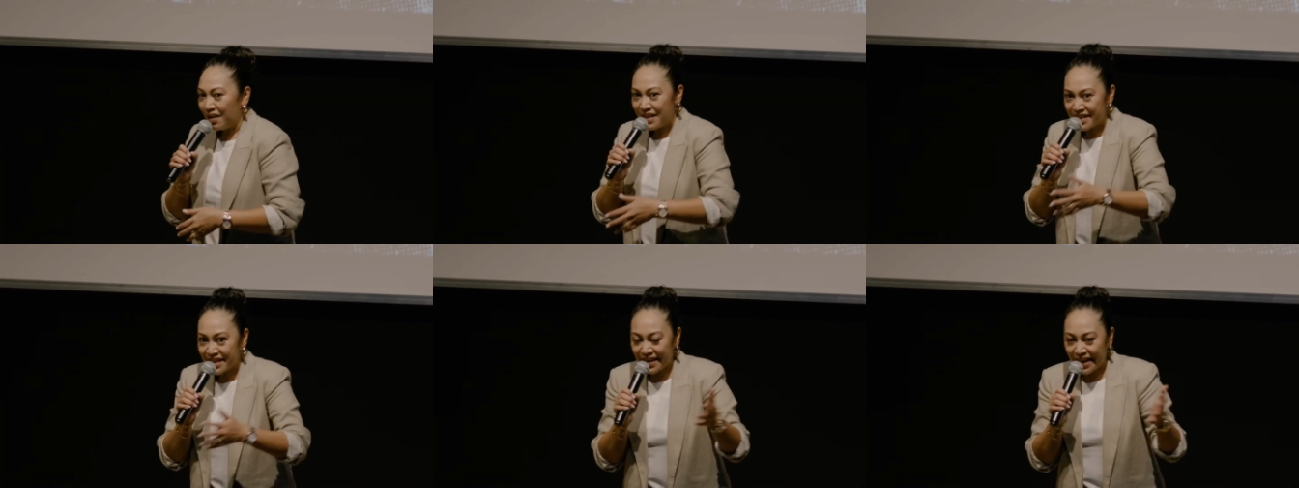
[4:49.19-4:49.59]

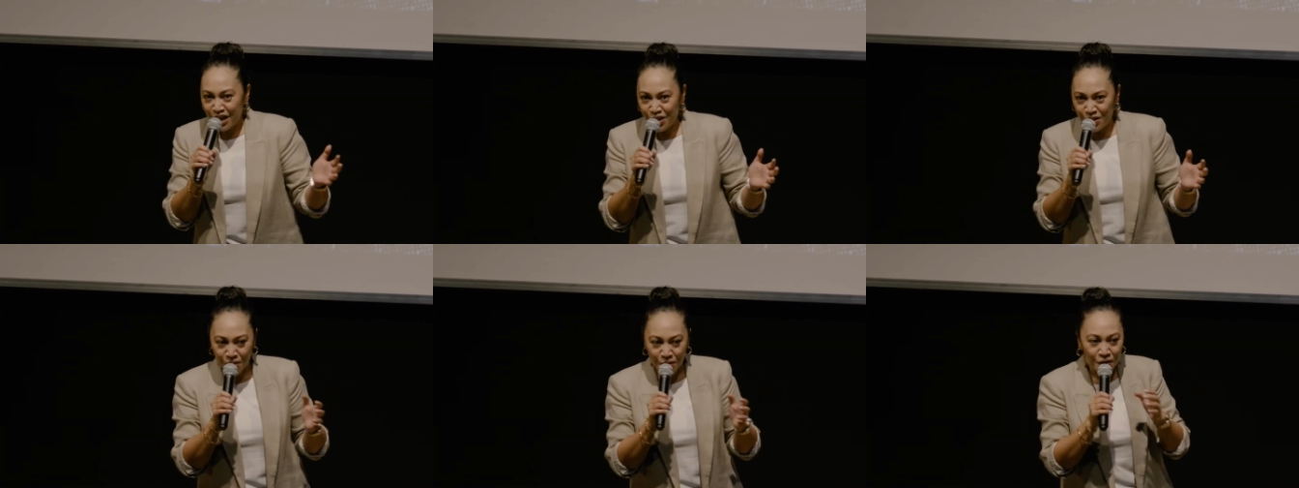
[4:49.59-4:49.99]

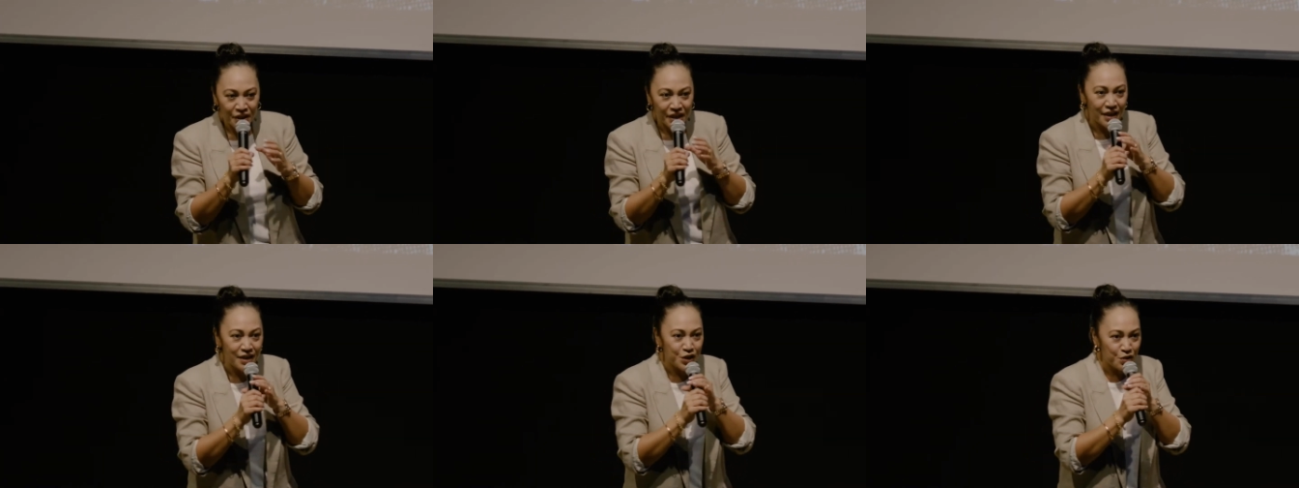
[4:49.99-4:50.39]
international
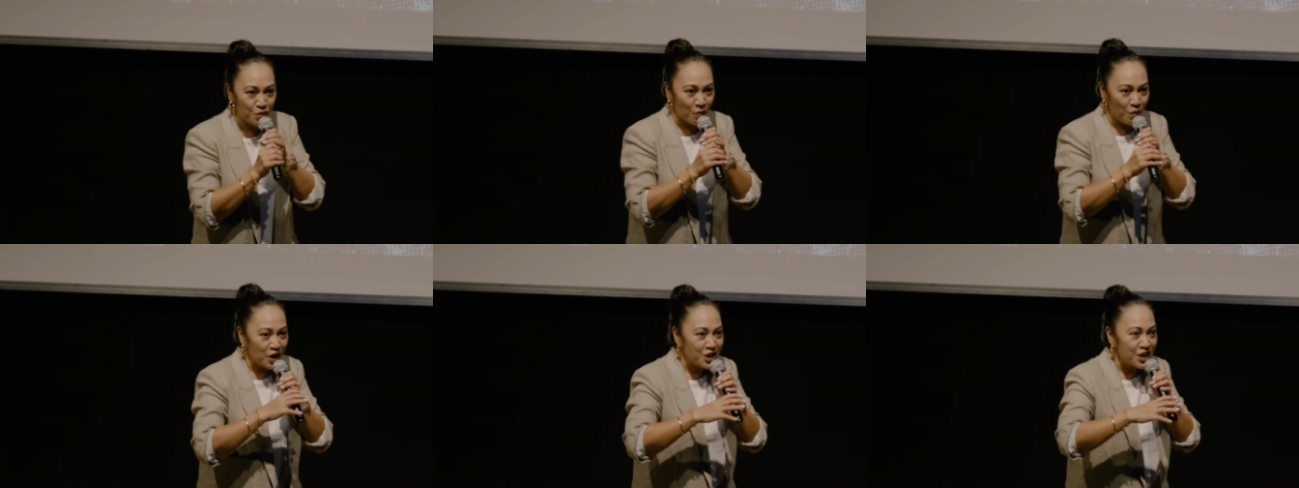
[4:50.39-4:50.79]
audience who are
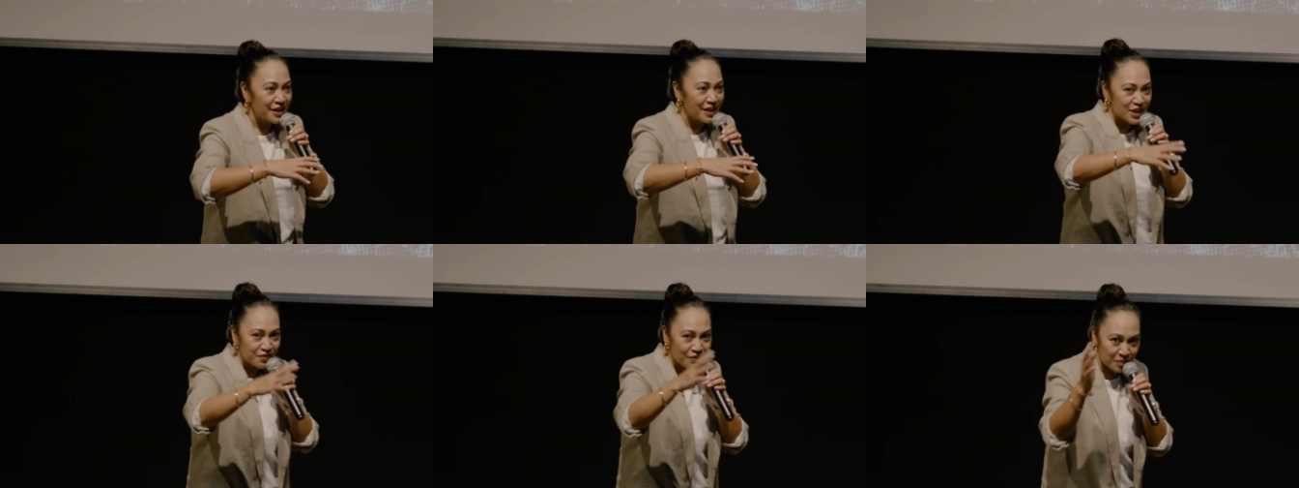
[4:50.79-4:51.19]
watching
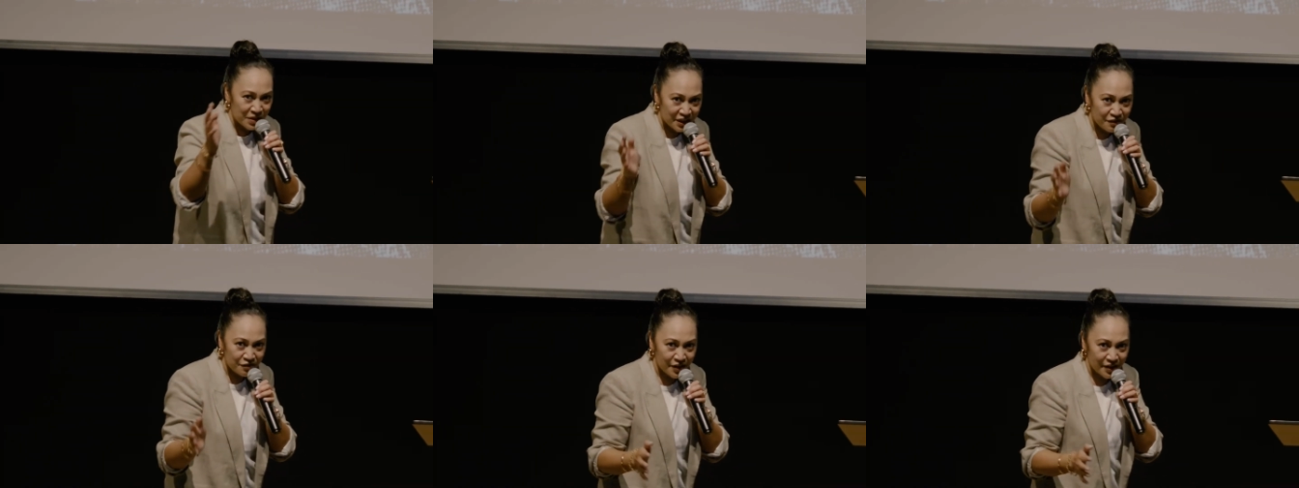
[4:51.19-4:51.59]
us from
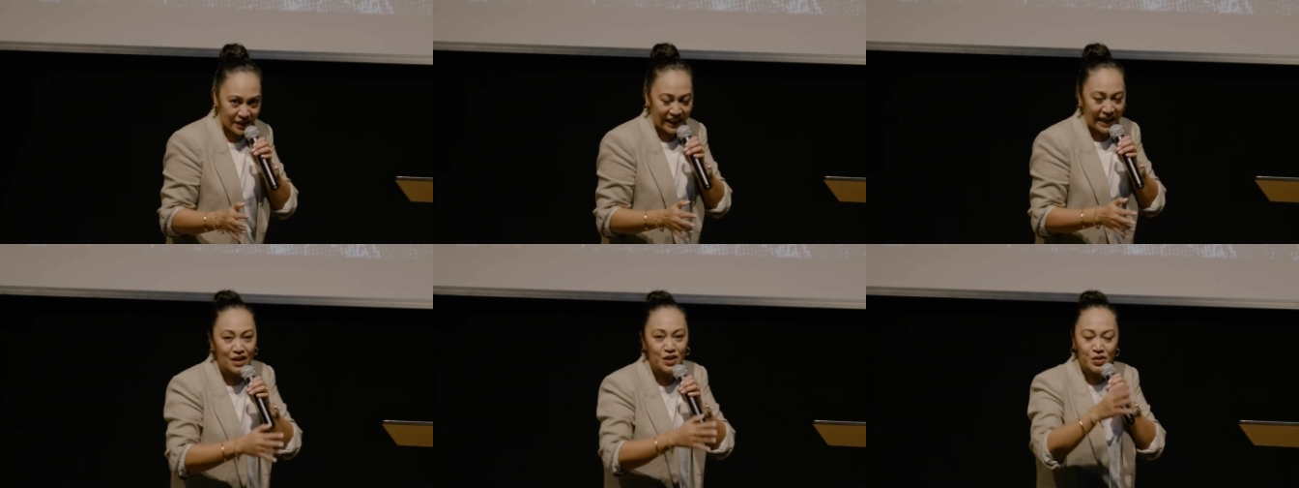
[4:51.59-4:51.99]
different
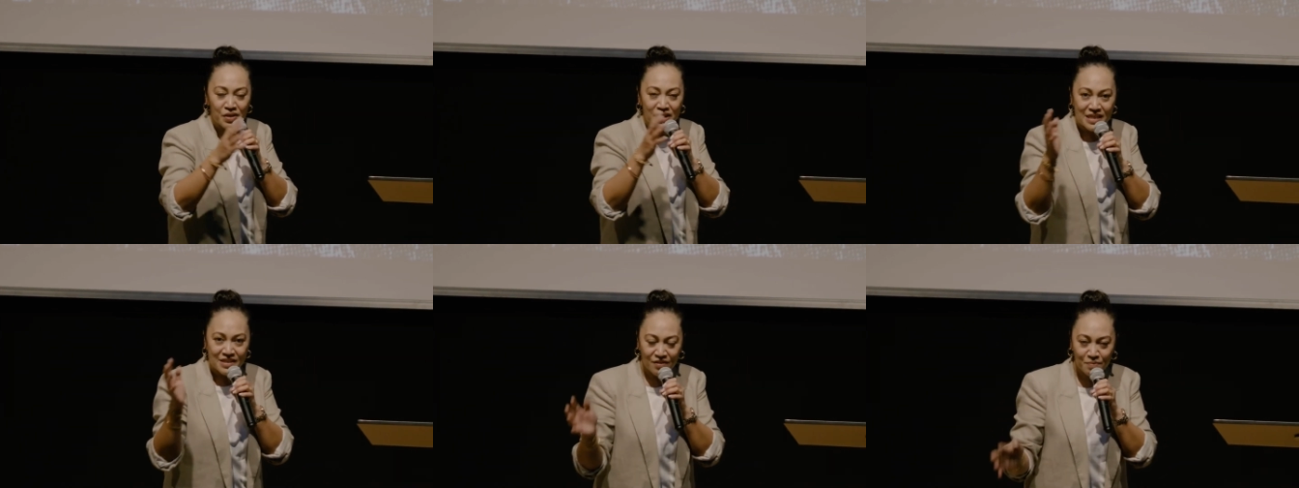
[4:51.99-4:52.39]

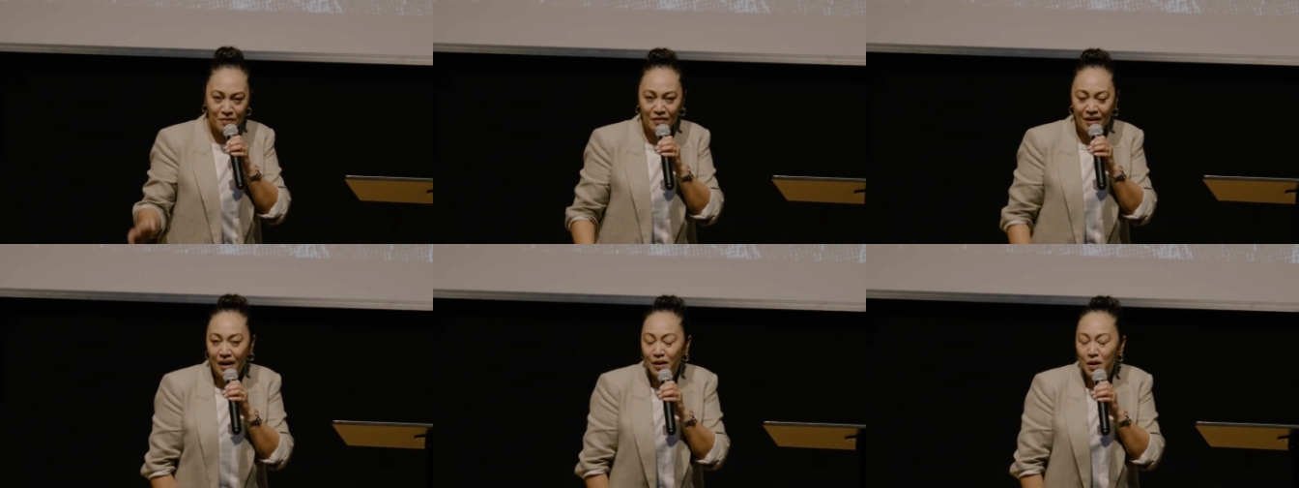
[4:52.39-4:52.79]
countries, from
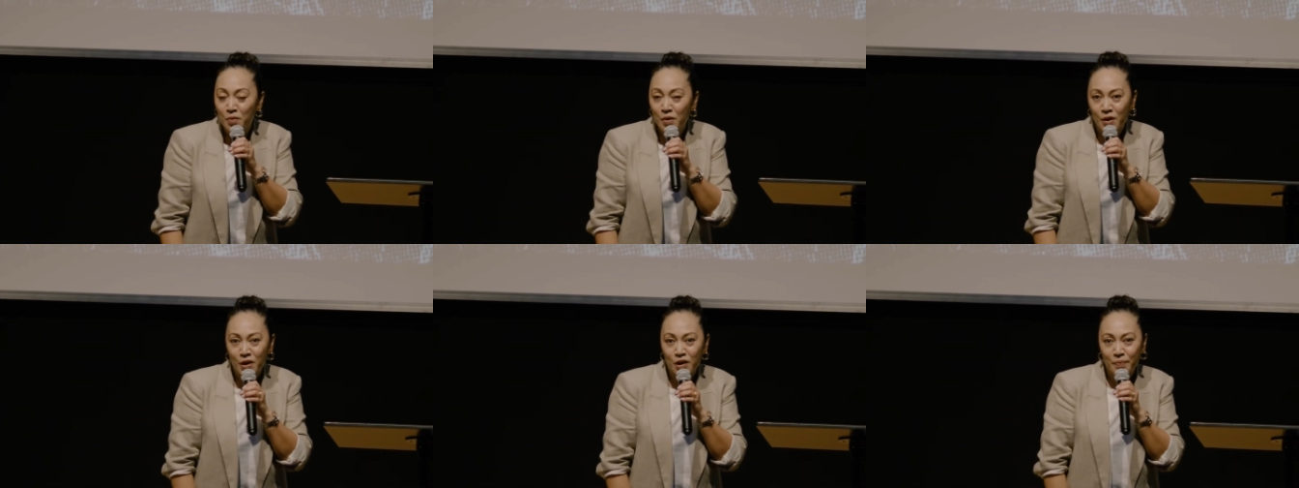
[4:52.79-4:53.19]
around the world,